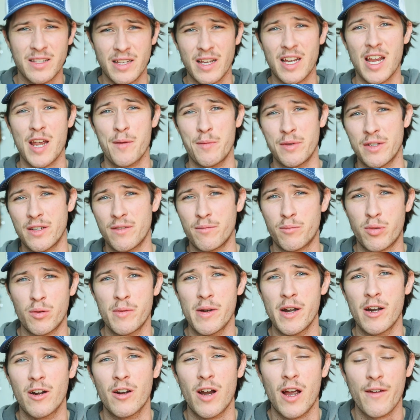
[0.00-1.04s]
as I am in
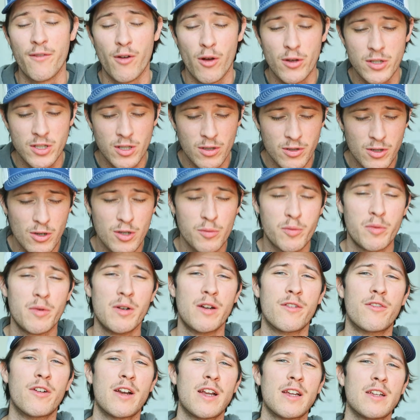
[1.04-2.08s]
Premiere. I've also used
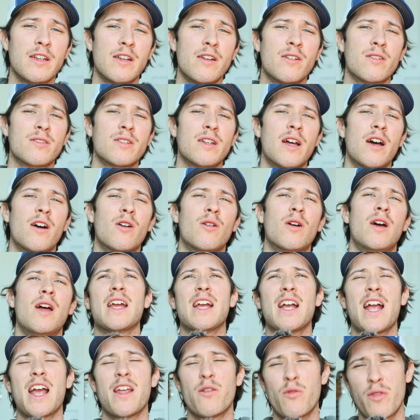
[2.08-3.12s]
Premiere for 8 years now.
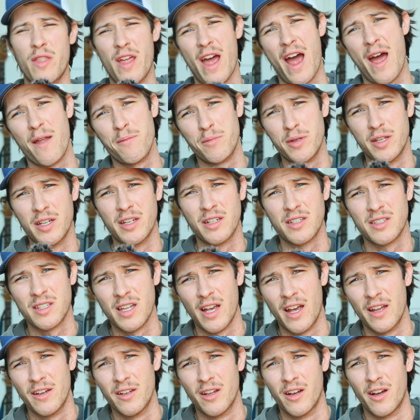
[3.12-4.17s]
And that being
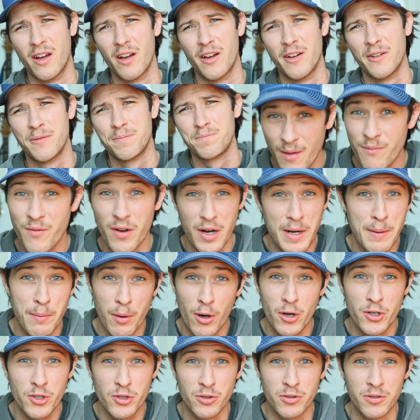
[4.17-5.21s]
said, I'm very
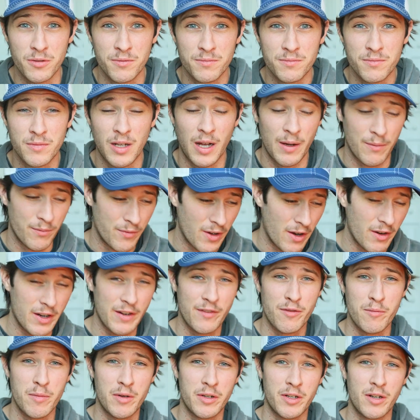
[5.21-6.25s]
partial. I'm very
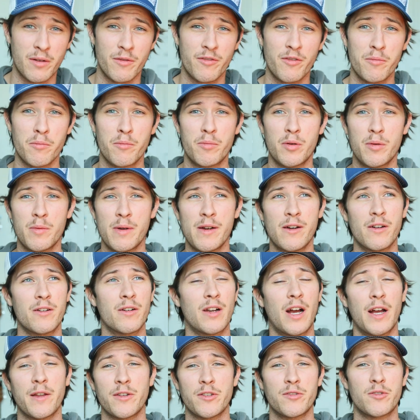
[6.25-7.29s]
familiar with
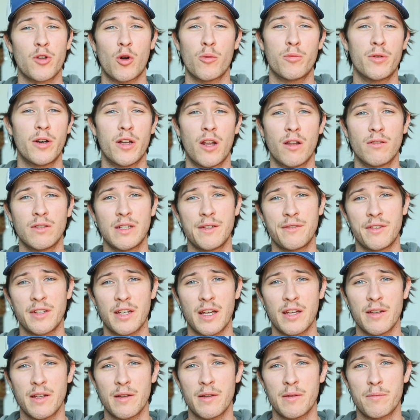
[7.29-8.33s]
Premiere. I don't plan on leaving
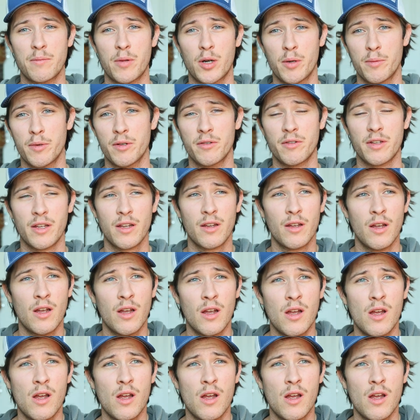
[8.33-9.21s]
it permanently.